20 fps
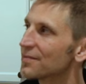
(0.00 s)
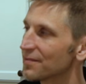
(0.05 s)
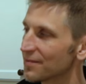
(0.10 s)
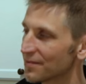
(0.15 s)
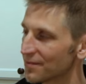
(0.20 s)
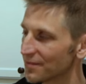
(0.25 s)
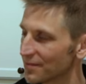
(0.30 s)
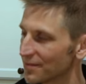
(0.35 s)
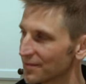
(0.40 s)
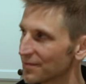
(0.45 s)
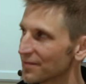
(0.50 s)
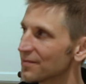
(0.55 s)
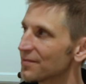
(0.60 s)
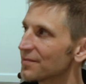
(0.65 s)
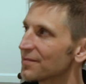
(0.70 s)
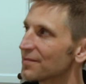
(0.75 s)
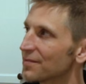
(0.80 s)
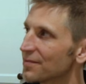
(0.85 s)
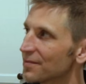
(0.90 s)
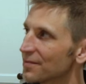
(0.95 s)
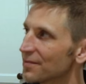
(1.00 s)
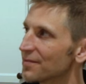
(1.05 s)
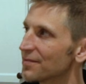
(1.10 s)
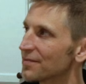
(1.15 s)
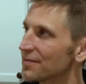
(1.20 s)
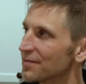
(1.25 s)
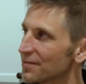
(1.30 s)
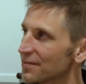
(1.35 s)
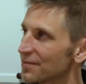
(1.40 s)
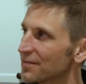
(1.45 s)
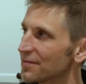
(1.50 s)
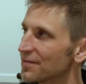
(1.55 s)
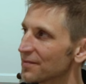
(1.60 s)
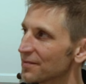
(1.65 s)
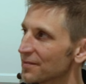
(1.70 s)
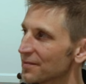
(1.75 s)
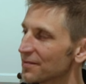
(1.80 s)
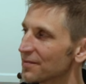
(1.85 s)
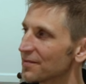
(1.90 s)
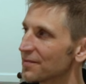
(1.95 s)

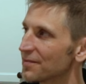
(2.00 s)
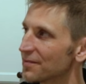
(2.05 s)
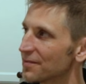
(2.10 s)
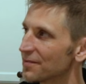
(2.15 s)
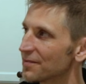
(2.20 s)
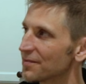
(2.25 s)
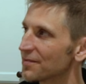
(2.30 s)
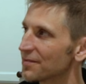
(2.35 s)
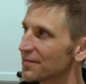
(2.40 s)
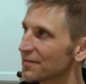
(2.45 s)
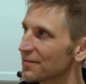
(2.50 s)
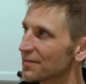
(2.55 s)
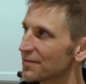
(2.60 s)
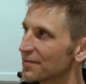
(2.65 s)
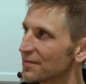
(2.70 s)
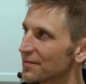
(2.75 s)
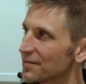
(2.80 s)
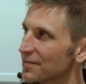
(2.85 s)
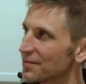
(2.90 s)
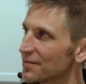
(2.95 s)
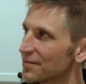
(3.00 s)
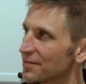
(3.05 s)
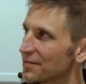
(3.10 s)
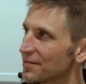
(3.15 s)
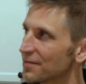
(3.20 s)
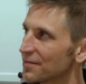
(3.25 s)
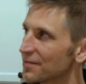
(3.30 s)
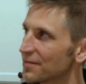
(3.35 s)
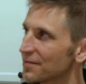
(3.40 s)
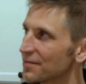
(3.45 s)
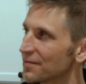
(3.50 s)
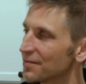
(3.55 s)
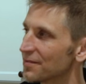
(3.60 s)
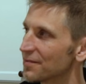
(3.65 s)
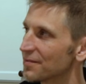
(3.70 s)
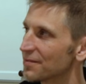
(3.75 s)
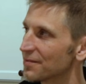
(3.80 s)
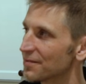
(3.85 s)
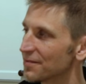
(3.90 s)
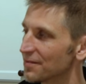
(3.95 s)

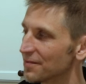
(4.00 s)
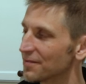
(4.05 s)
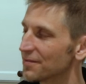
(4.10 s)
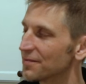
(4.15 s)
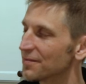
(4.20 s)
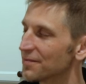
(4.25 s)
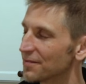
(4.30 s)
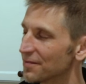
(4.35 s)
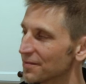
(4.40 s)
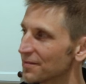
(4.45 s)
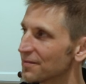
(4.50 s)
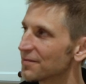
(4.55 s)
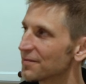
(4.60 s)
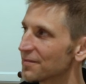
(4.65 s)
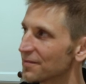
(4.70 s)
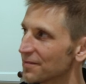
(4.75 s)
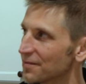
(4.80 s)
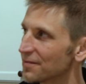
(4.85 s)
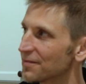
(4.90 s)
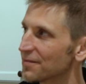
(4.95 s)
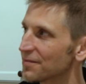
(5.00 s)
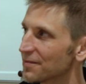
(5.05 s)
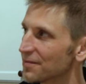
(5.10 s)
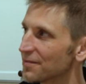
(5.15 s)
No words are spoken by the person on screen.